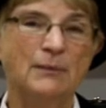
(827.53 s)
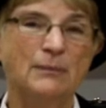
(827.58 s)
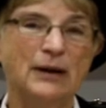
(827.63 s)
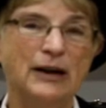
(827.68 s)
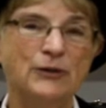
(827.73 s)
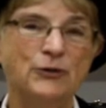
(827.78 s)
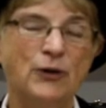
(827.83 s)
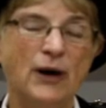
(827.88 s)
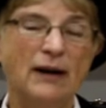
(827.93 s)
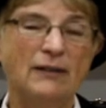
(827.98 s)

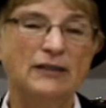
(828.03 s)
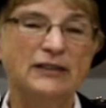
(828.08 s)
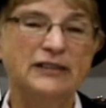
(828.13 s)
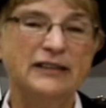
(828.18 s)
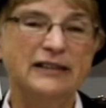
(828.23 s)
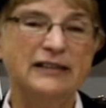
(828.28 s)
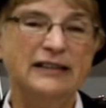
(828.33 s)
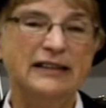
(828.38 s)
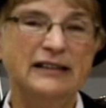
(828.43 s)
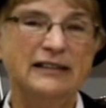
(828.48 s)
But I traveled
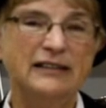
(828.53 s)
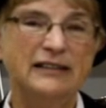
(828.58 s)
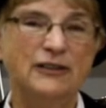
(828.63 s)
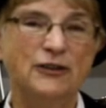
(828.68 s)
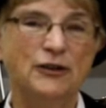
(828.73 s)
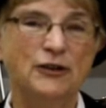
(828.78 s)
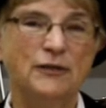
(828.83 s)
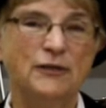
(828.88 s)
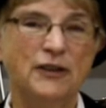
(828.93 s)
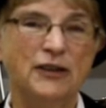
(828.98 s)
to the
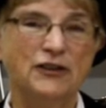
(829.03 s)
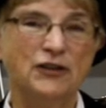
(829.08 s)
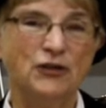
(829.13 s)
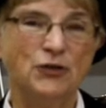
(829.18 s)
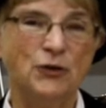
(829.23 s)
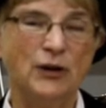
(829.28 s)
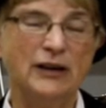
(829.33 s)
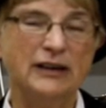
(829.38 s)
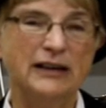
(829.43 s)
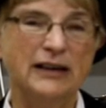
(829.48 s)
interior of
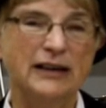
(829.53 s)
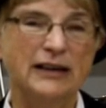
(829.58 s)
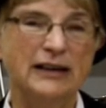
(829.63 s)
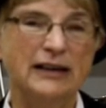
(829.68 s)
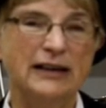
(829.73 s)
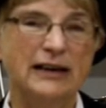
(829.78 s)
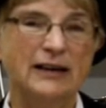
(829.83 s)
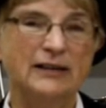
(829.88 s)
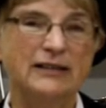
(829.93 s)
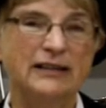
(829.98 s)
Australia
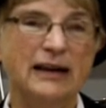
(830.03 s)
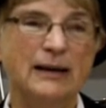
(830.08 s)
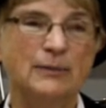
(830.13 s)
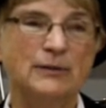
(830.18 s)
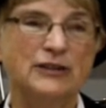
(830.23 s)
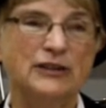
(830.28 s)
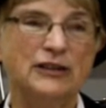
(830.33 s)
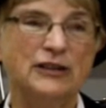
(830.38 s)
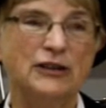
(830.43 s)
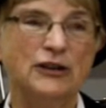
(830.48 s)
and I was
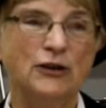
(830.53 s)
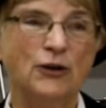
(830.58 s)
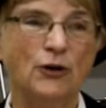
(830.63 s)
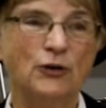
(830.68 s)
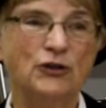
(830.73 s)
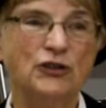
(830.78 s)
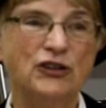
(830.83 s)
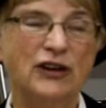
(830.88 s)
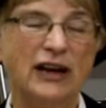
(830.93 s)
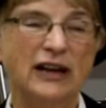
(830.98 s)
able to
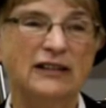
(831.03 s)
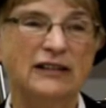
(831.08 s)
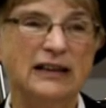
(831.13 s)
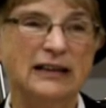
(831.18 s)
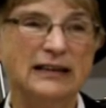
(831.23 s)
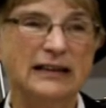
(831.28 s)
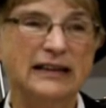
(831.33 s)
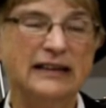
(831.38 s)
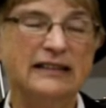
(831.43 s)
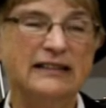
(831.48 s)
negotiate
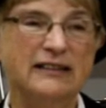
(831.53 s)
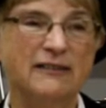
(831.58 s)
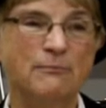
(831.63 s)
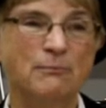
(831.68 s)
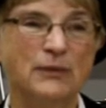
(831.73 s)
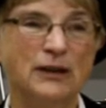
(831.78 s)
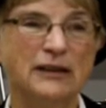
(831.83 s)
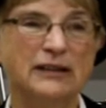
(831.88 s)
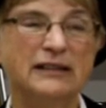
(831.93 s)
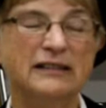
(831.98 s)
the lease
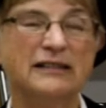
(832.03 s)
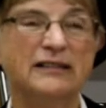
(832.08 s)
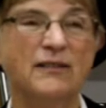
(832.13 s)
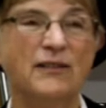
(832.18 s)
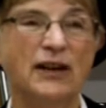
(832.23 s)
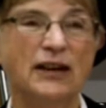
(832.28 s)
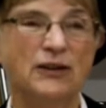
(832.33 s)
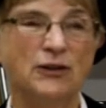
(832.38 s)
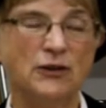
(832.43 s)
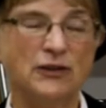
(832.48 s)
of millions
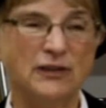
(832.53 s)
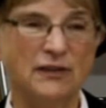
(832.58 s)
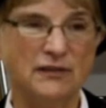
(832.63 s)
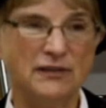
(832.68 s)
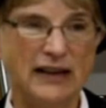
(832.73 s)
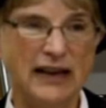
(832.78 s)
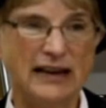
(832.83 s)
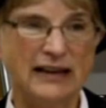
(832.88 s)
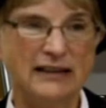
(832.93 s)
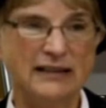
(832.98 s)
of acres
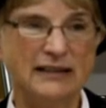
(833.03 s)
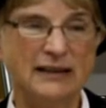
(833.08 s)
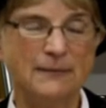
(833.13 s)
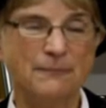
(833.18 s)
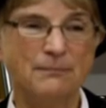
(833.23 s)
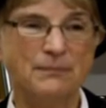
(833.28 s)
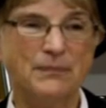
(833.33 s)
of land.